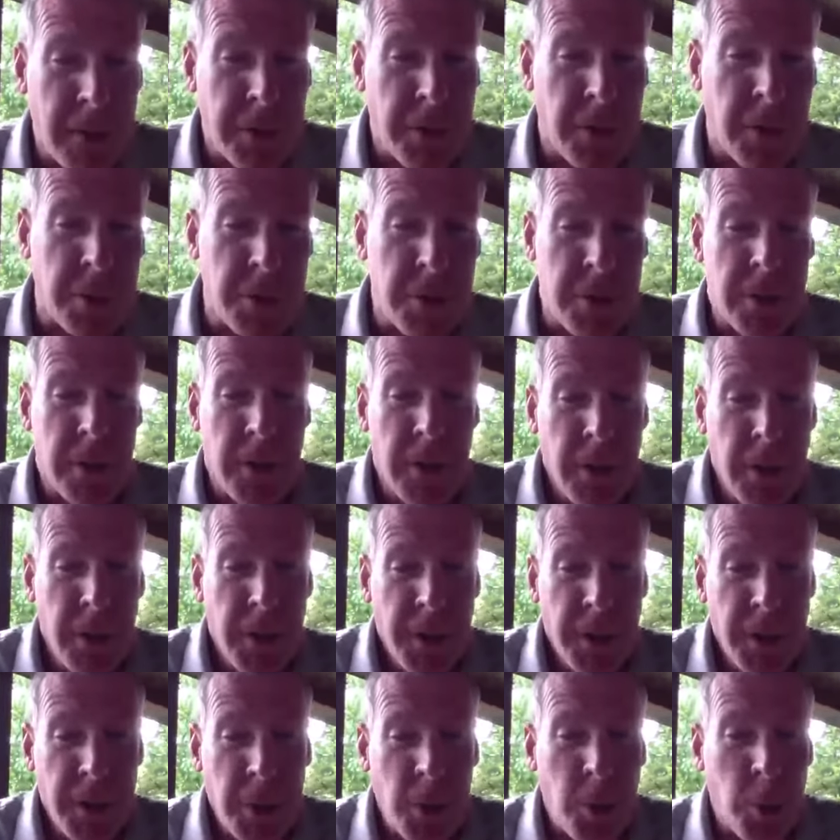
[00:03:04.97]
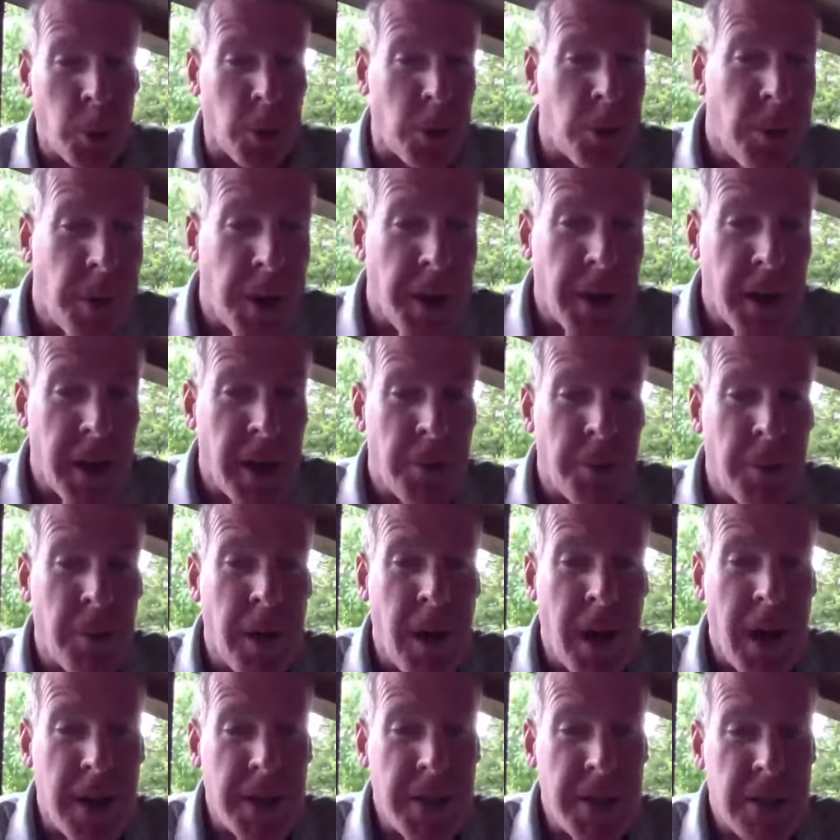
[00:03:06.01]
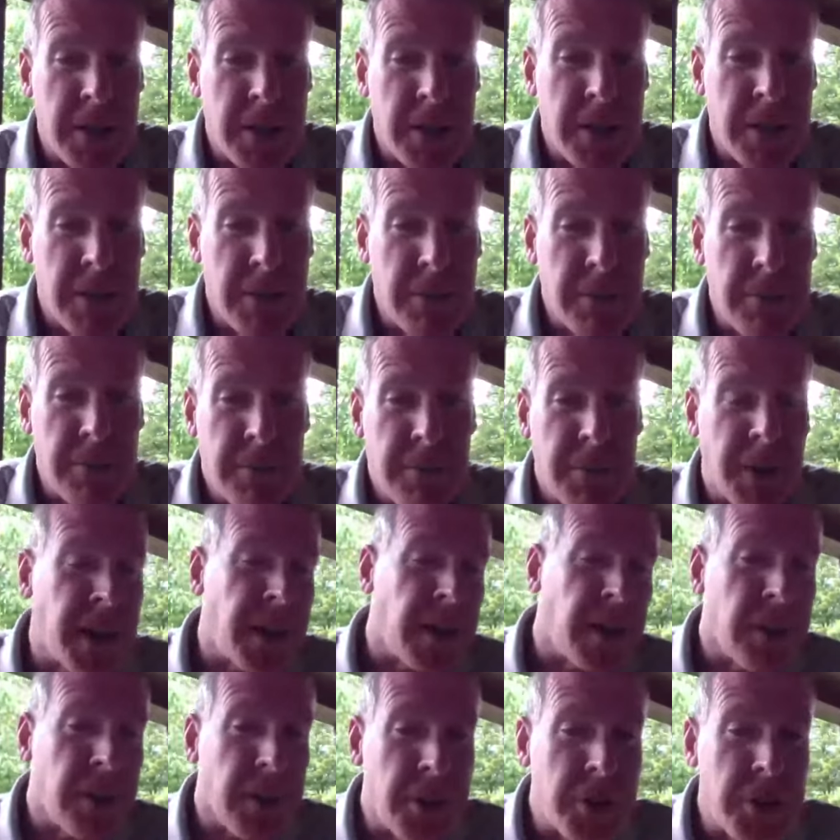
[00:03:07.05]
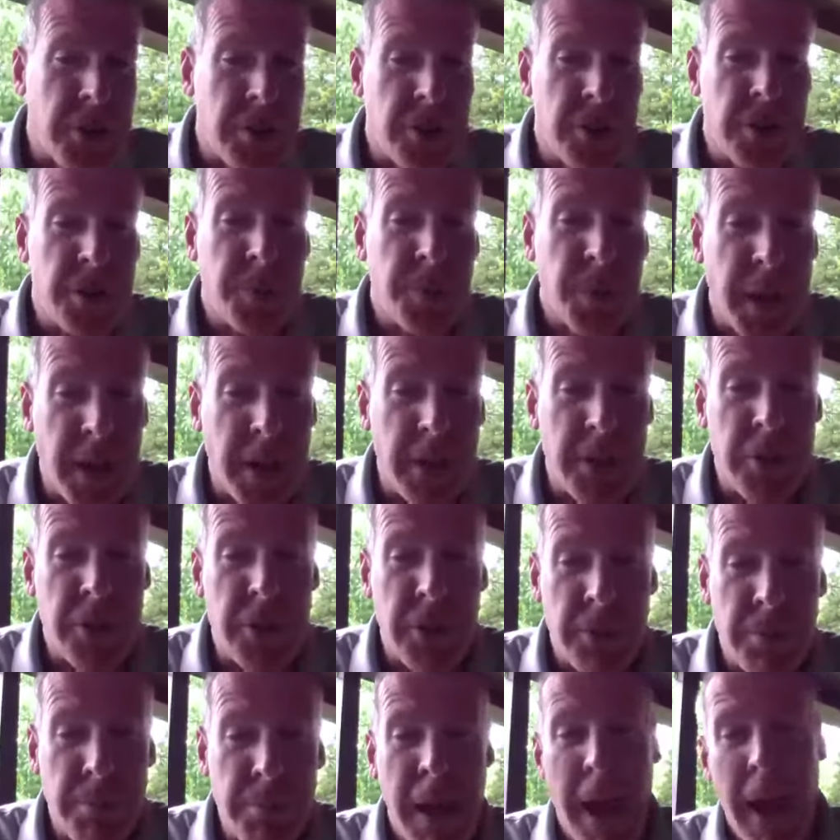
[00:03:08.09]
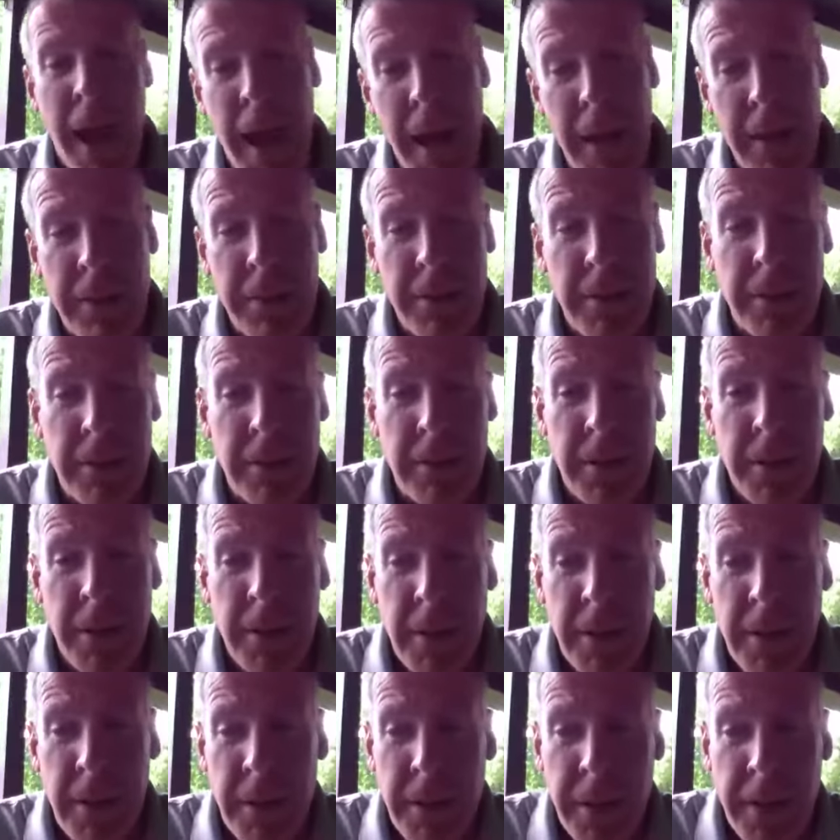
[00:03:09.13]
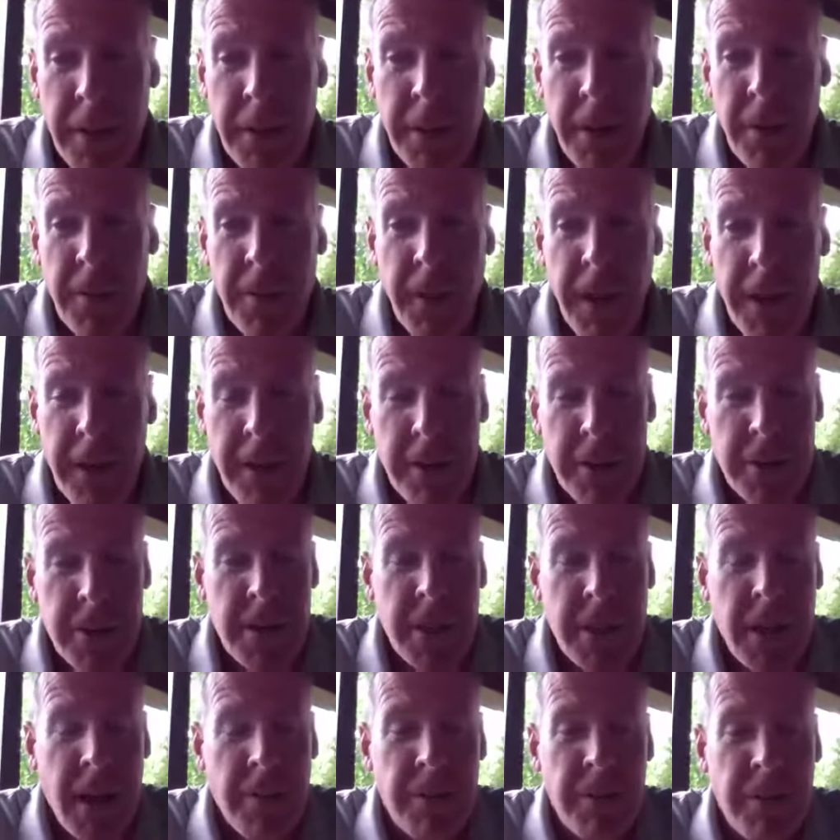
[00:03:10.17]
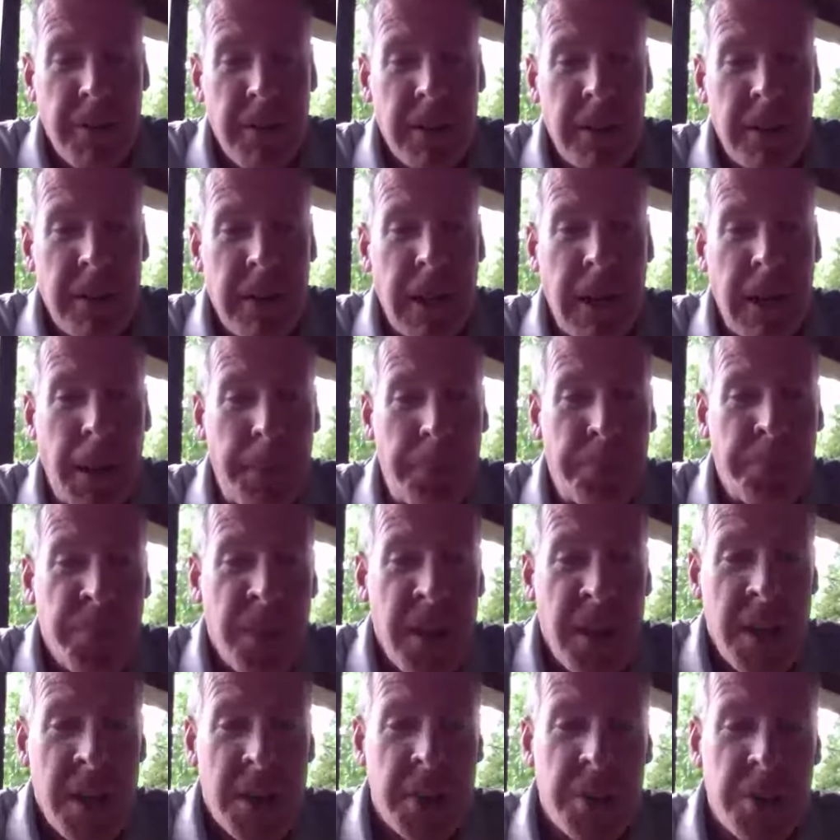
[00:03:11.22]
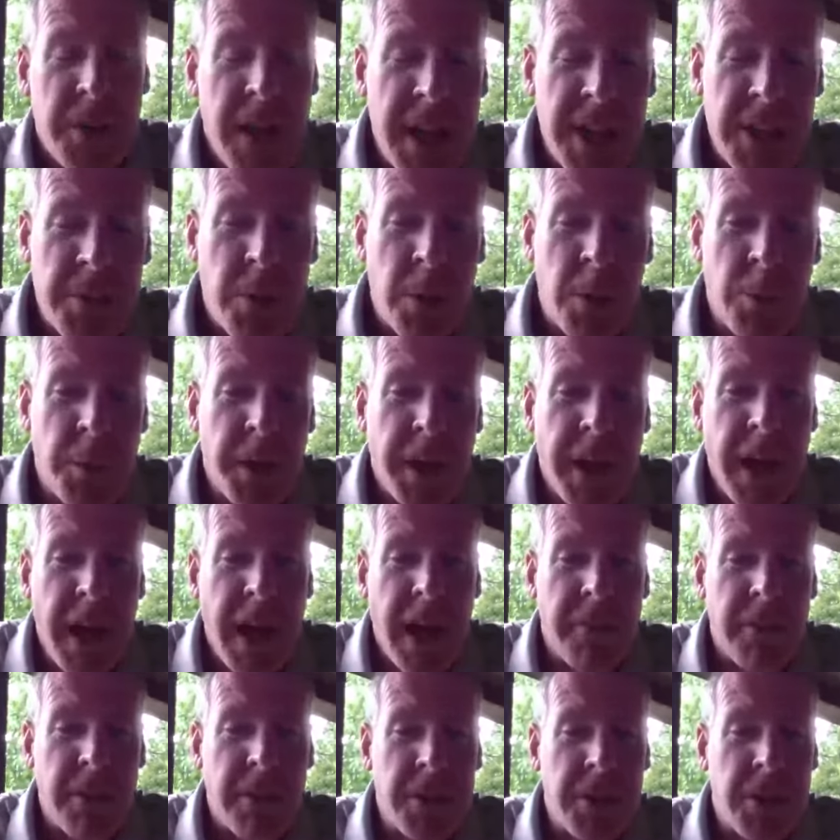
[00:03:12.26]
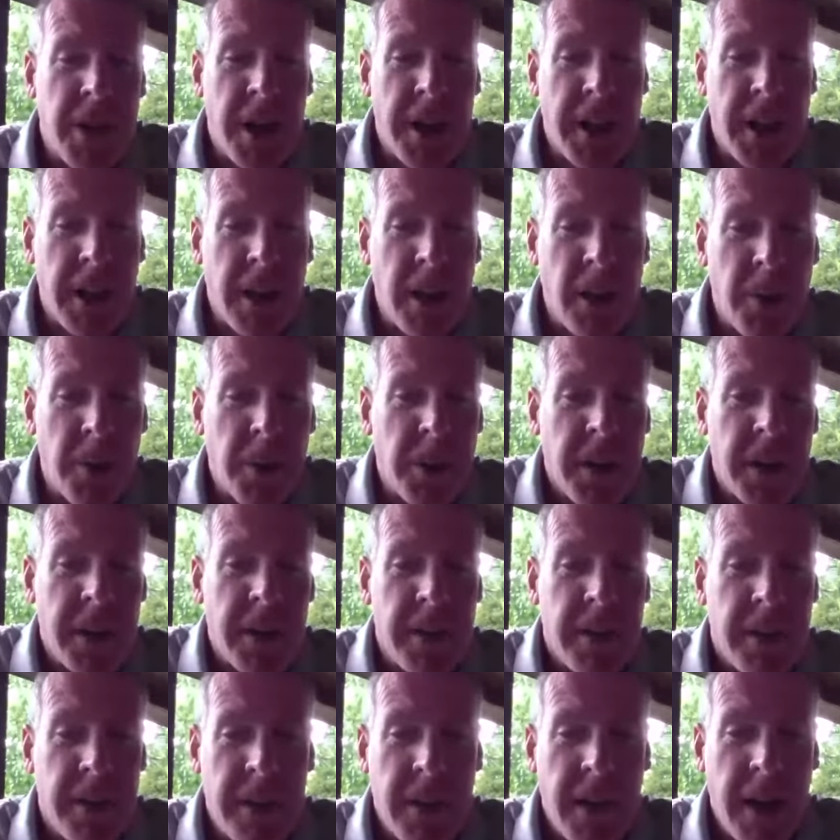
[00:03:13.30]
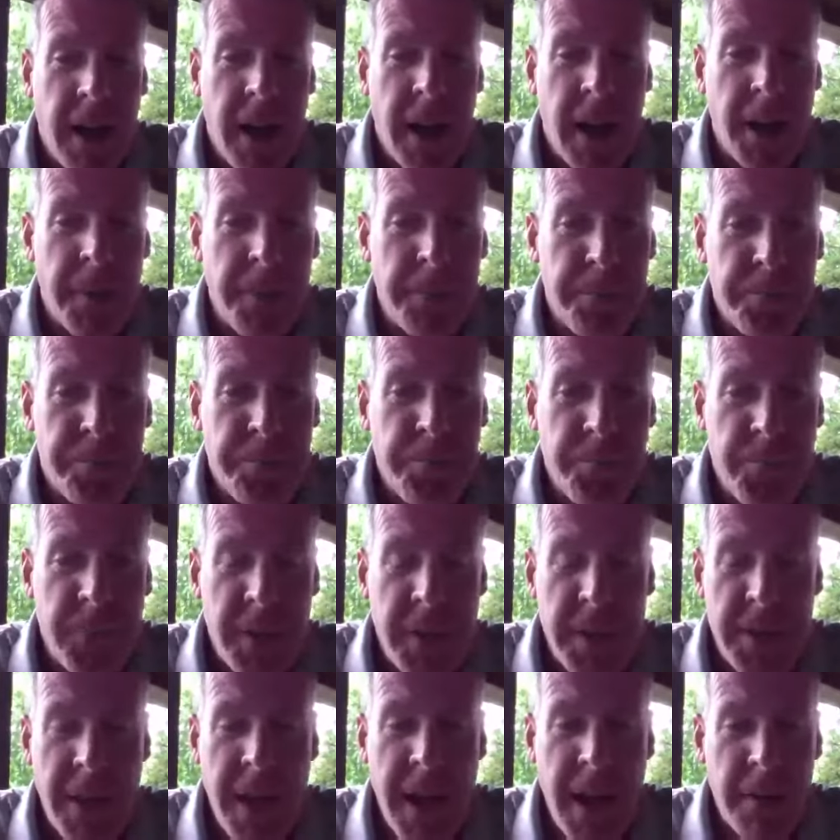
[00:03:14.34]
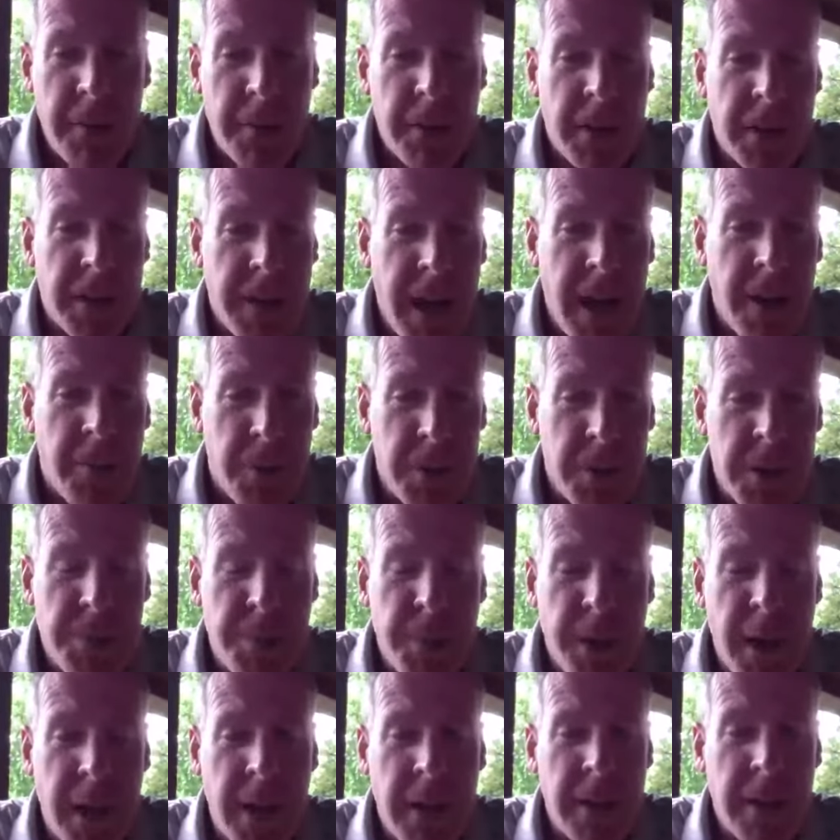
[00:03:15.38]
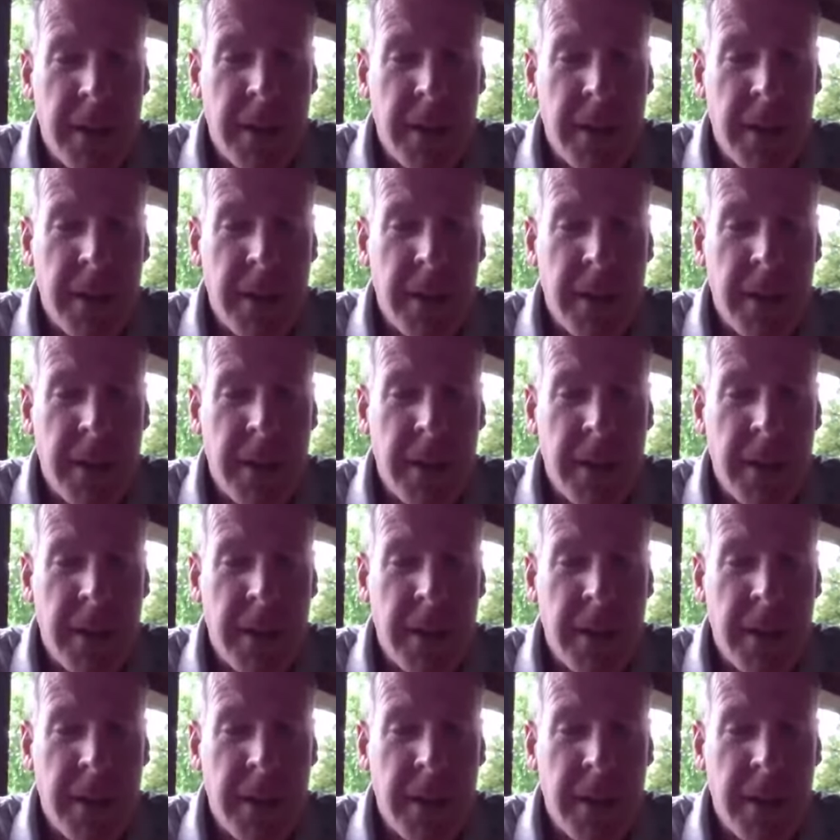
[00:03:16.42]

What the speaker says: those core curriculum classes of English and speech and math and all that good stuff. So that's what we have at John A. Logan in that respect.